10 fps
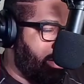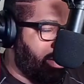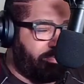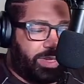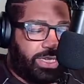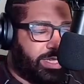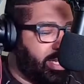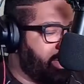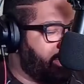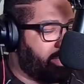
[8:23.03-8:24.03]
R&B
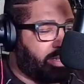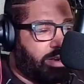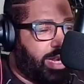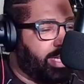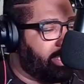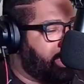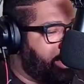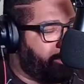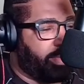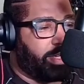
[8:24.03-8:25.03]
singers are a
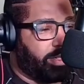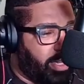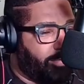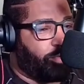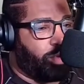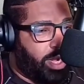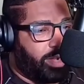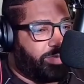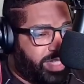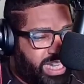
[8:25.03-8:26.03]
different level
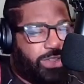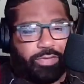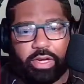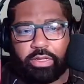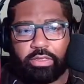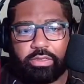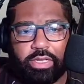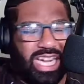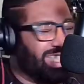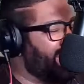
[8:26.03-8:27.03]
of diva,
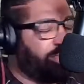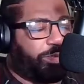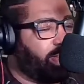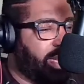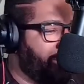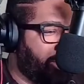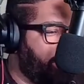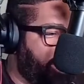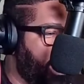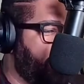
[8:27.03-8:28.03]

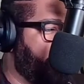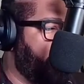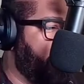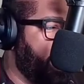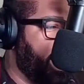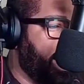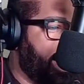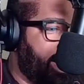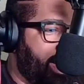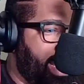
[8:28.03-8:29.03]

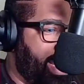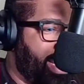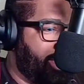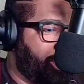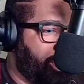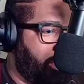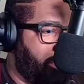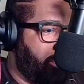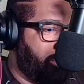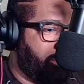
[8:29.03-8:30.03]
And
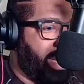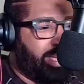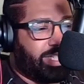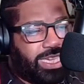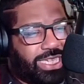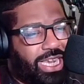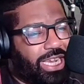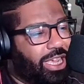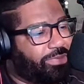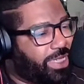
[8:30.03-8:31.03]
so Ray J is
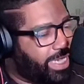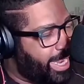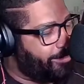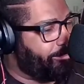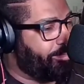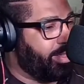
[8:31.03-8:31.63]
getting upset